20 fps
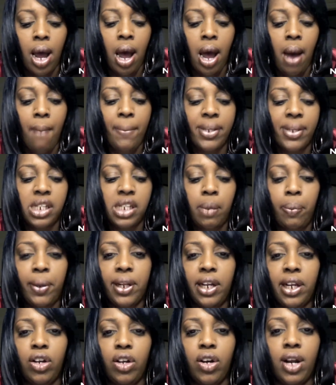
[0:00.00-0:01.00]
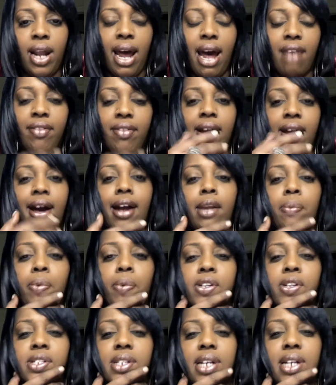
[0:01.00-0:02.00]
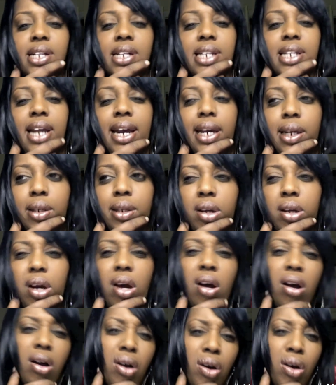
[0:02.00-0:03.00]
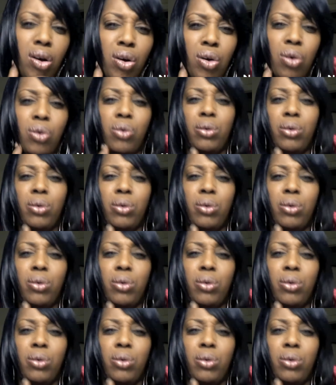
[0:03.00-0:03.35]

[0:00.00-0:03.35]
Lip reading: But typically you're going to have the kind of person that's like, oh,